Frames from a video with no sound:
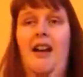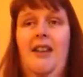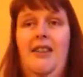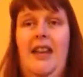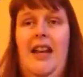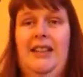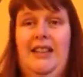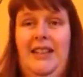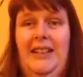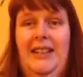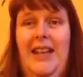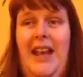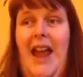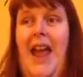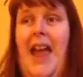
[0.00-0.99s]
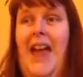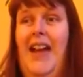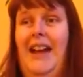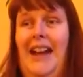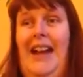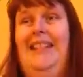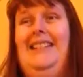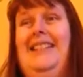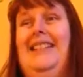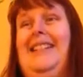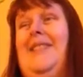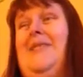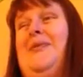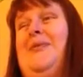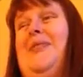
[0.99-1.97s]
this is it. And this
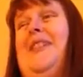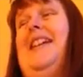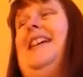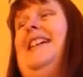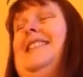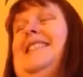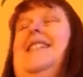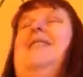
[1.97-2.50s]
is finished.